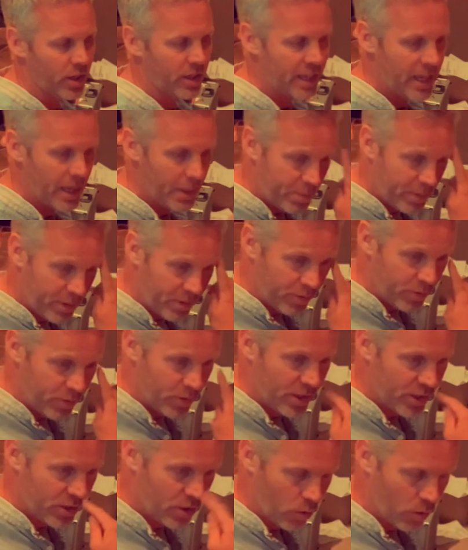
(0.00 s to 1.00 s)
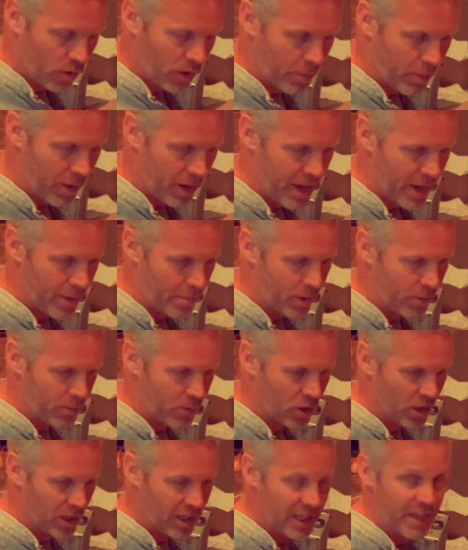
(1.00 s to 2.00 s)
to keep the phrase going in my head, but I'm
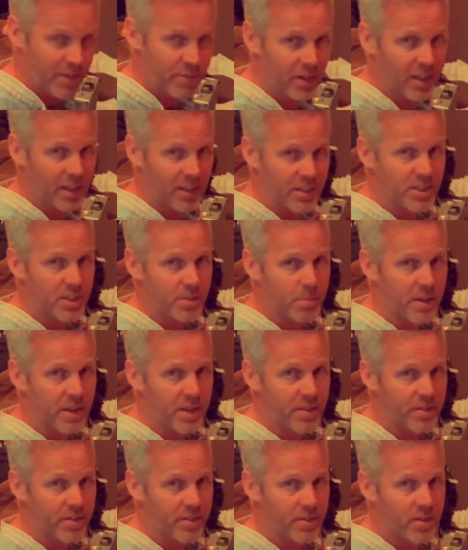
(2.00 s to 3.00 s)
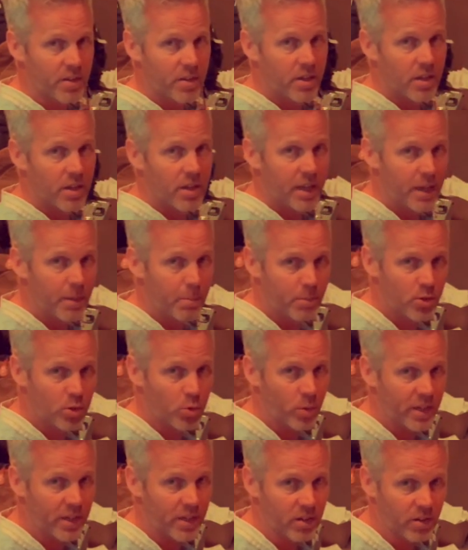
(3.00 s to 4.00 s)
going to leave a little space in
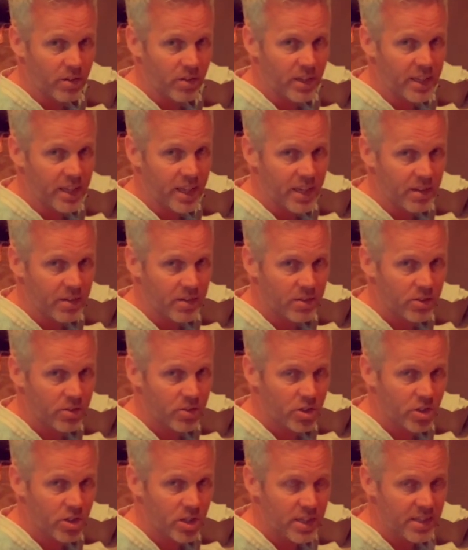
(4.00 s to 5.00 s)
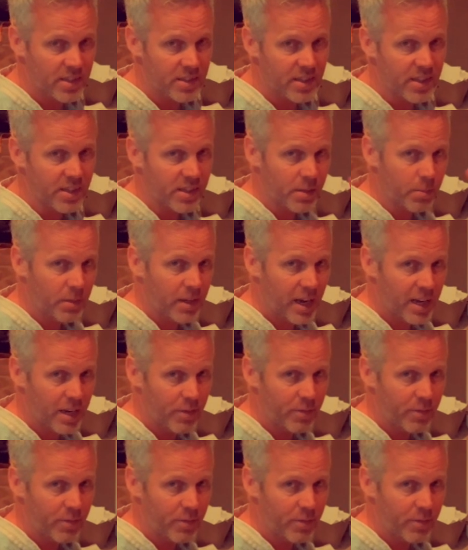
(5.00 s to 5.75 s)
between now and again. Just listen to this. I'm kind of